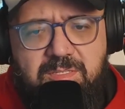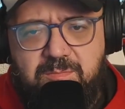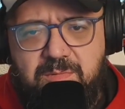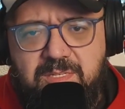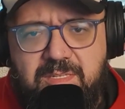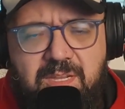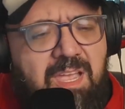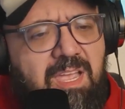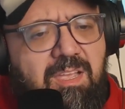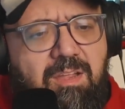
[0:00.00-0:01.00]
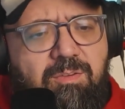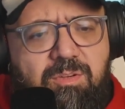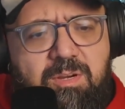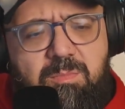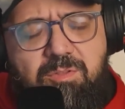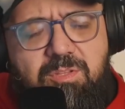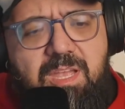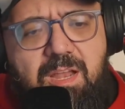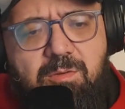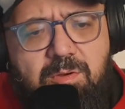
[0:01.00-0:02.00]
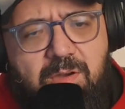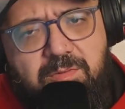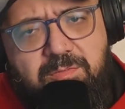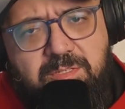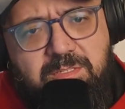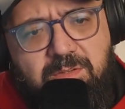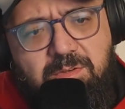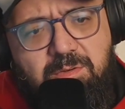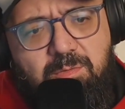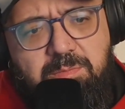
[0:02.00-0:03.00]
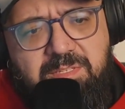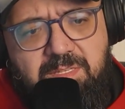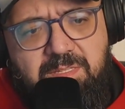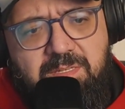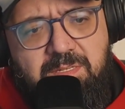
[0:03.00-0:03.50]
is amazing. Are you talking about the yellow cover, which is on your website?